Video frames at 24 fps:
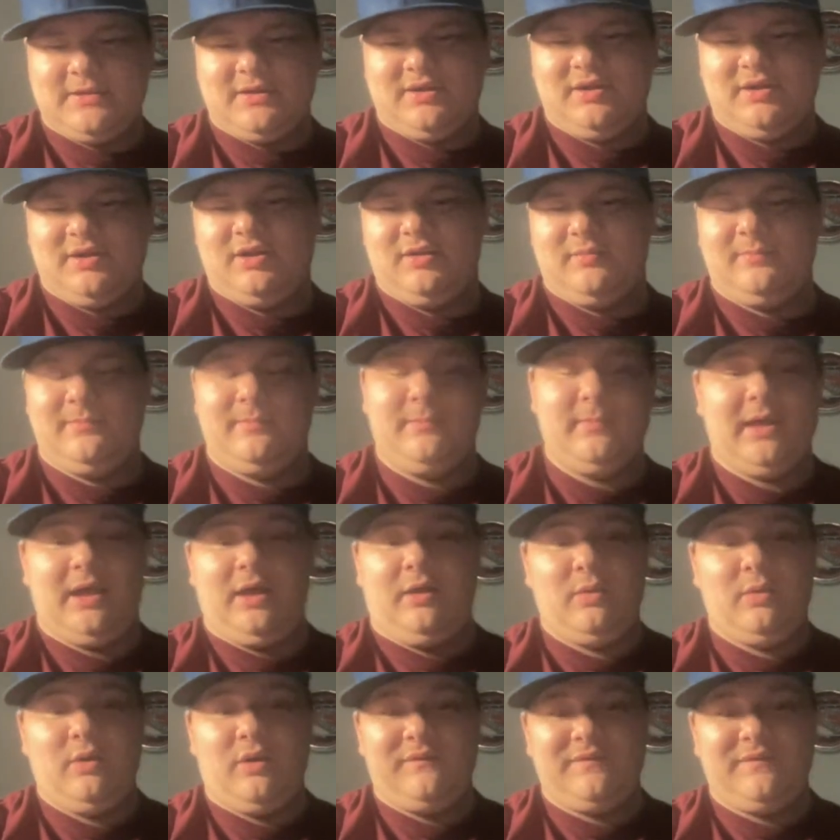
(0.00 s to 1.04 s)
I
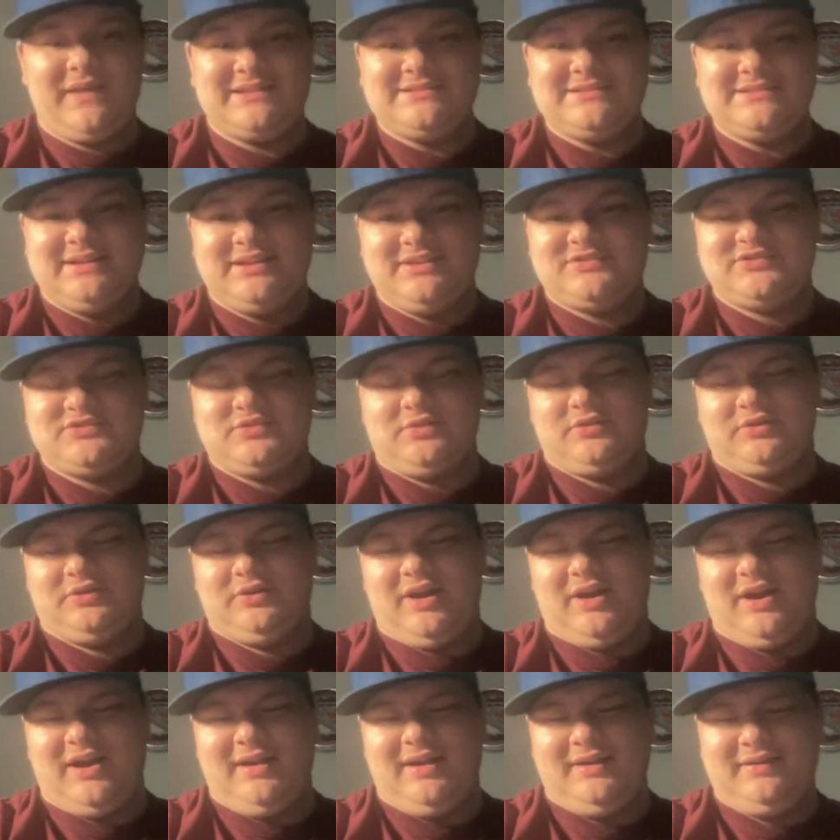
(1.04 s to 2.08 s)
don't know if that's an insult or
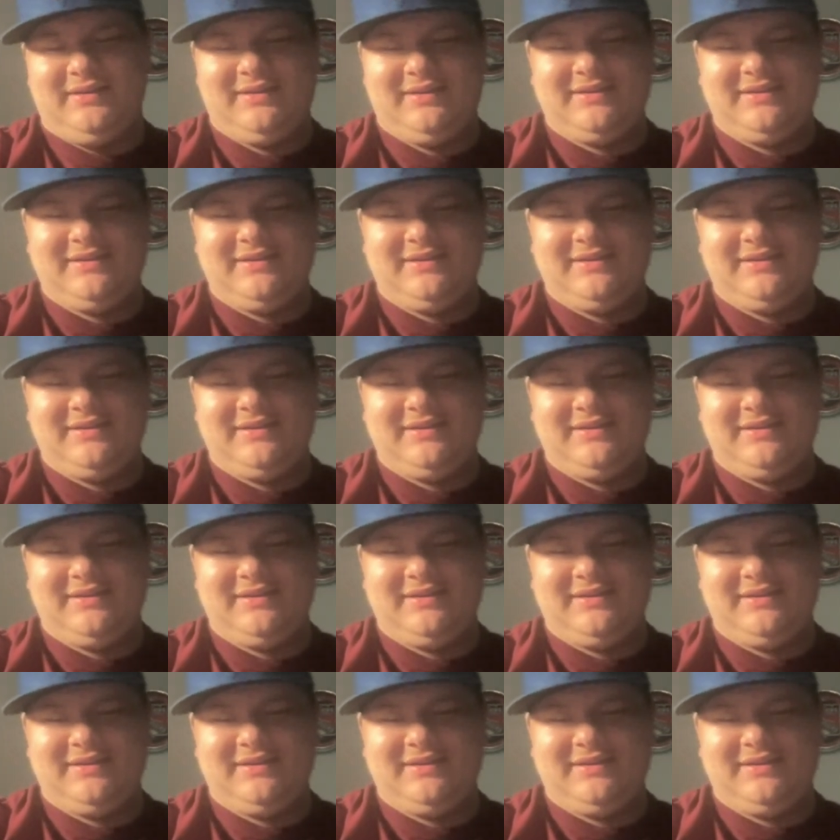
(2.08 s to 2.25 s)
not.